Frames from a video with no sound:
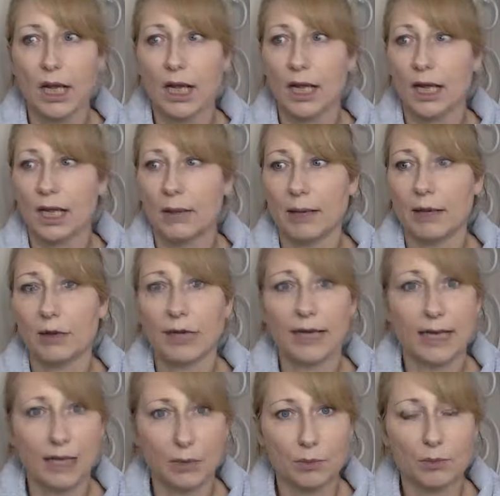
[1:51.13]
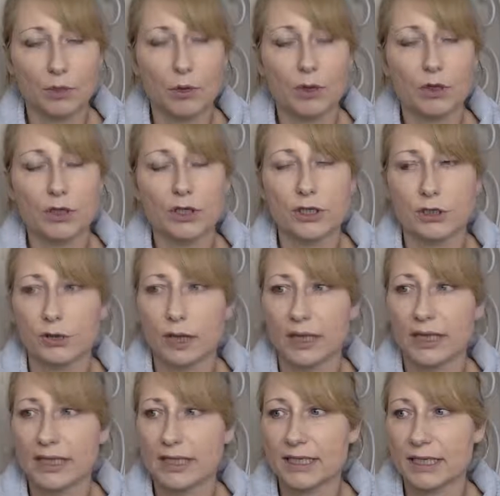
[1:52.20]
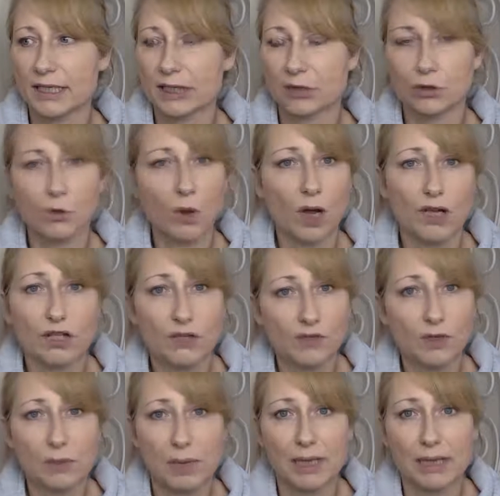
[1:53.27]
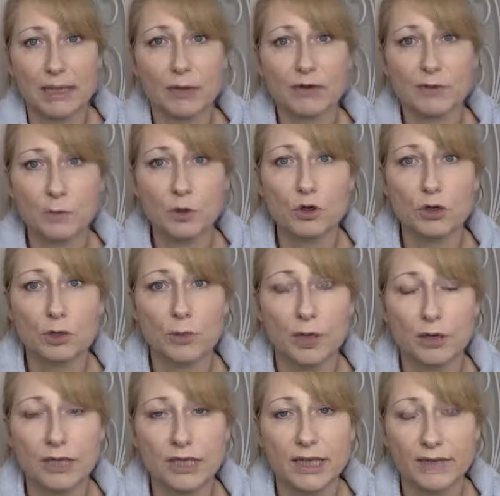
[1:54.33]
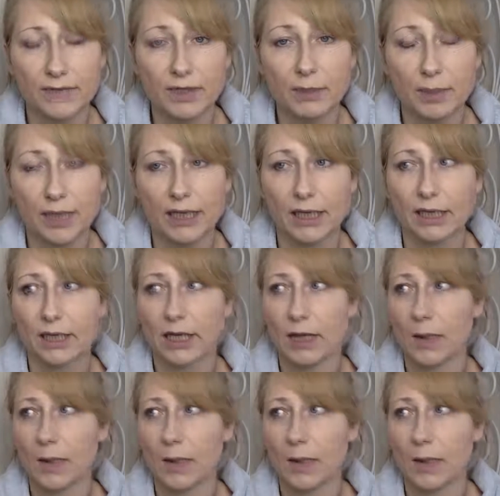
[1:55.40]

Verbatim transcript: Uh, how can I help? What are we going to do? And they'd say, you know what, I just feel better. Now I've talked about it, I feel better.